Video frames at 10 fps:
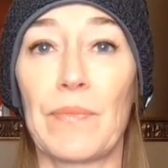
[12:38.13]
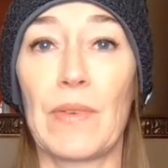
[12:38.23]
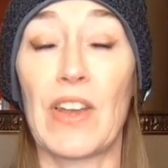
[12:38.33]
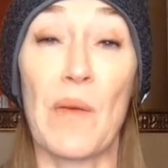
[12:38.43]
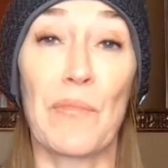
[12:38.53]

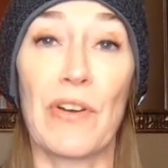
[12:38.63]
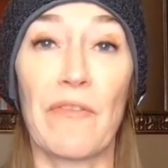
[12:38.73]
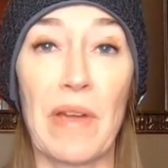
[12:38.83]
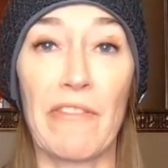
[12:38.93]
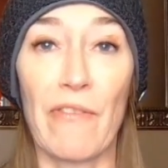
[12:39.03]
a number of
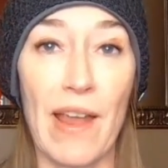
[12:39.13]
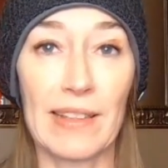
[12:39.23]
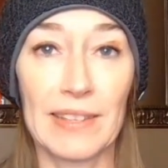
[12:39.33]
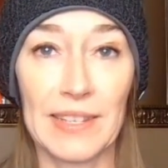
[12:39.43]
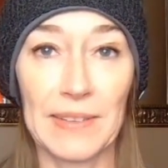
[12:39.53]
my
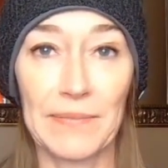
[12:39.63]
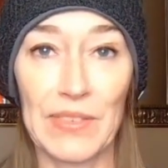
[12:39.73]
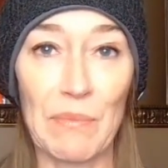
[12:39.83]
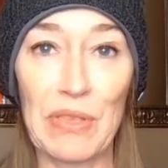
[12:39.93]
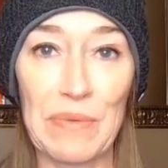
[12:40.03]
friends.
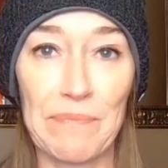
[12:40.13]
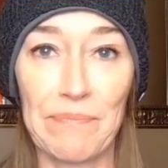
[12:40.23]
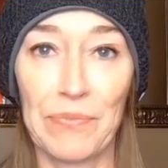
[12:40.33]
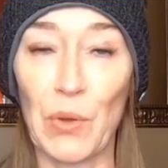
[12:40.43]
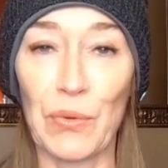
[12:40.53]
Some of them
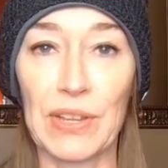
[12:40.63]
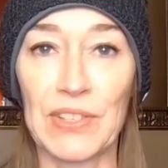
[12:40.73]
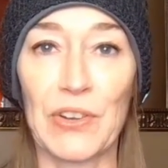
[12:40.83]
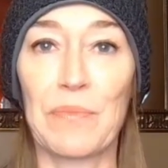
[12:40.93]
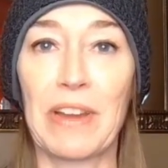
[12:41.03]
don't
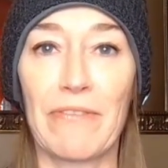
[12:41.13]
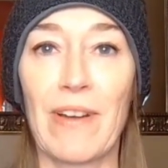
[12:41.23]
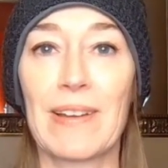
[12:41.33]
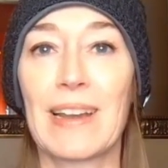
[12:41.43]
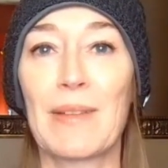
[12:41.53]
consider me a
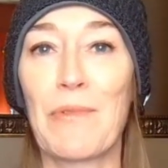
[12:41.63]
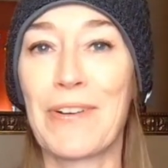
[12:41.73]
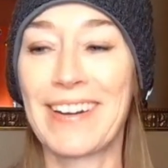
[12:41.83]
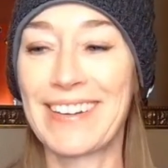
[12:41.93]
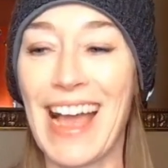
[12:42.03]
friend
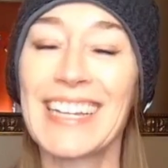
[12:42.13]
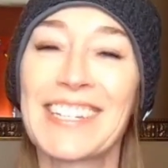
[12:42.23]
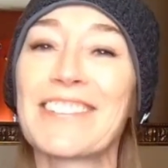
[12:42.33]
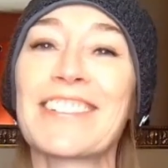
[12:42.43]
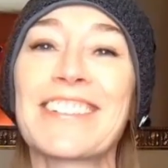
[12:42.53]
anymore. I
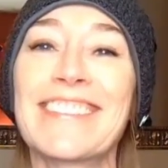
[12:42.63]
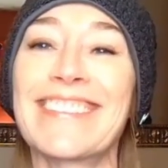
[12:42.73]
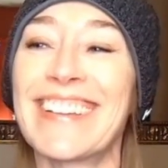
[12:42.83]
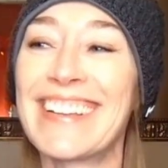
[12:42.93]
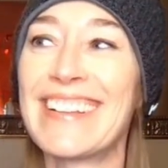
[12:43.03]
still
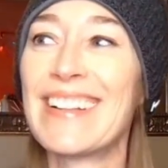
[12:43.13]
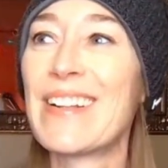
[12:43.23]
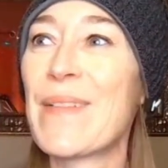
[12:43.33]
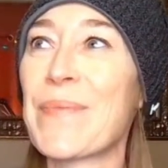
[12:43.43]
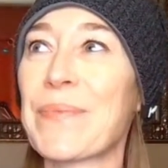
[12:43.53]
do.
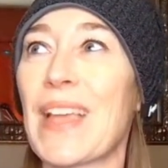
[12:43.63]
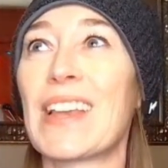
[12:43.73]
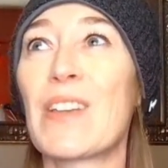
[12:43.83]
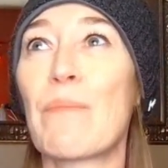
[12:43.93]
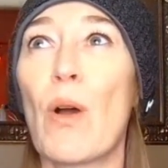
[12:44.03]
I
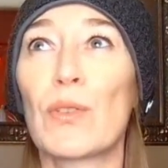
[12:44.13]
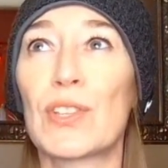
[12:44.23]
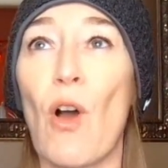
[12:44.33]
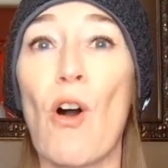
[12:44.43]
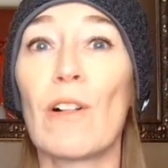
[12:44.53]
didn't
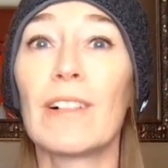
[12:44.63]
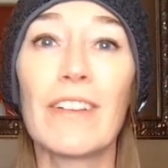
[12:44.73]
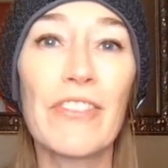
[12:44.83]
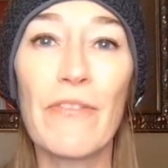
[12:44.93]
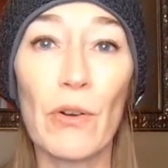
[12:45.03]
post all
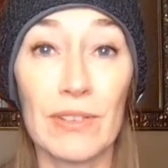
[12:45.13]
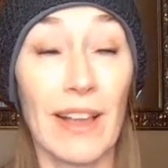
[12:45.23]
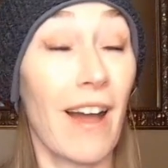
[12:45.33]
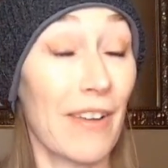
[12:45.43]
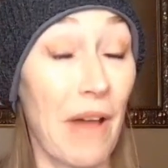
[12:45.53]
of the photos I
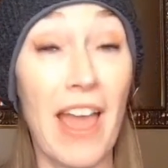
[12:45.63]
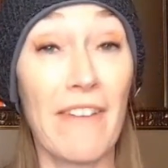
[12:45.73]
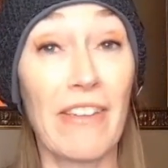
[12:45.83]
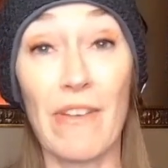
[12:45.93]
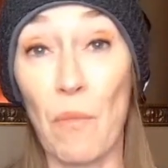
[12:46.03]
got. I
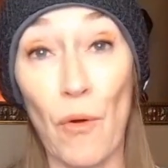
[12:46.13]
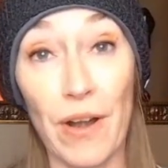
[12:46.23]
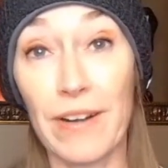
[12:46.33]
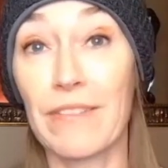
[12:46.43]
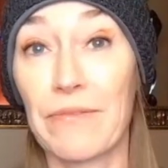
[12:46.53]
have even
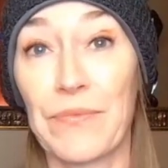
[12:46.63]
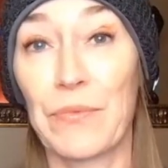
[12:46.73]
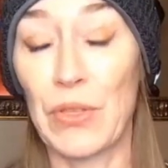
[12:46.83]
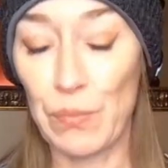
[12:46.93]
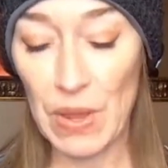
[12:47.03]
more
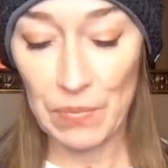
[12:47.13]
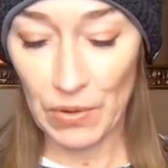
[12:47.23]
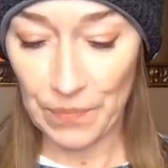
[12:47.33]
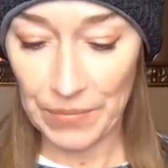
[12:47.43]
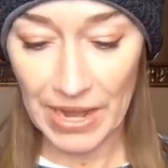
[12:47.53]
with
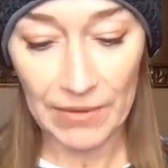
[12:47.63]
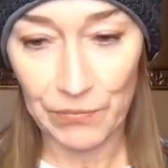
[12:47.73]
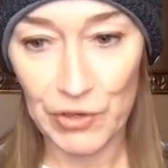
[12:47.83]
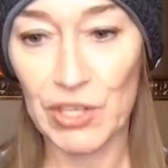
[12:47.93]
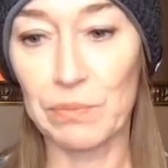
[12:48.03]
people, but I
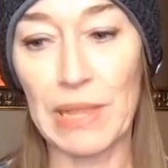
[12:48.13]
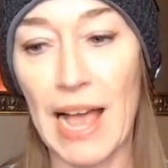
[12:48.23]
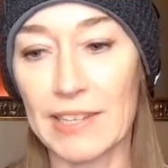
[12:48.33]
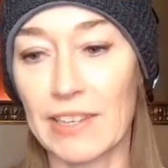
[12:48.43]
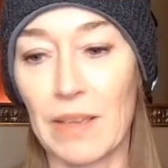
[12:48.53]
just
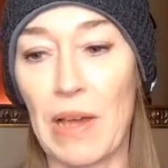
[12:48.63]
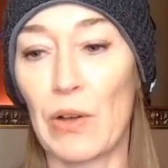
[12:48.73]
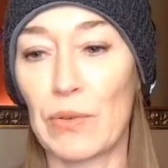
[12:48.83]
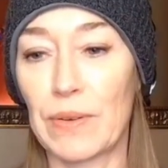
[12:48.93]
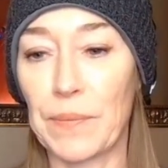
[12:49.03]
blasted them
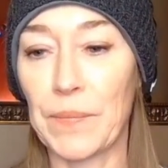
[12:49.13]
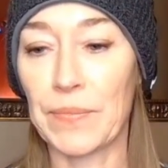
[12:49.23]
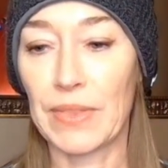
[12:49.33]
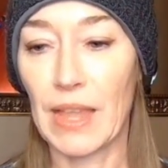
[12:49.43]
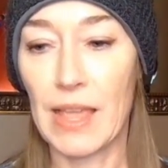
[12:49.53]
out and
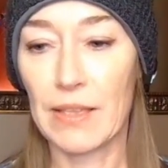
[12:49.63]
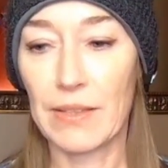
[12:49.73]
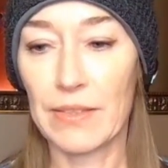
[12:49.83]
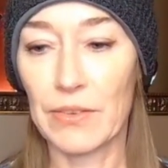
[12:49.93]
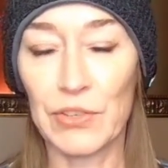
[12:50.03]

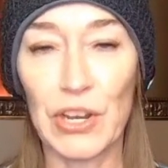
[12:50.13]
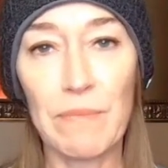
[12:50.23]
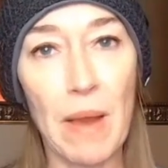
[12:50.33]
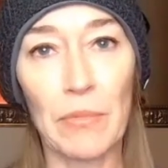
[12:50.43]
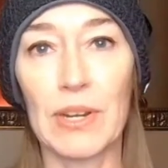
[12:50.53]
there's good
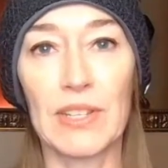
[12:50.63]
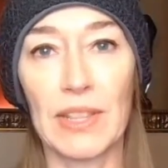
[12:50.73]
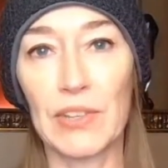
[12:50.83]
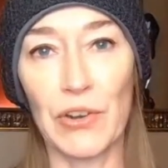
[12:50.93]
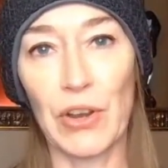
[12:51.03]
memories and
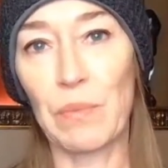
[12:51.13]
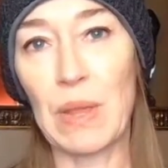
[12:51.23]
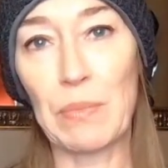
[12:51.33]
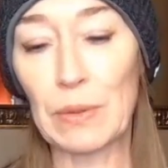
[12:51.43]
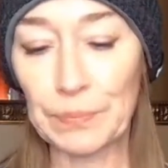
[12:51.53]
these are good
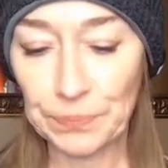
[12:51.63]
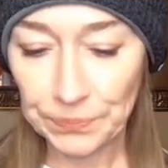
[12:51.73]
people.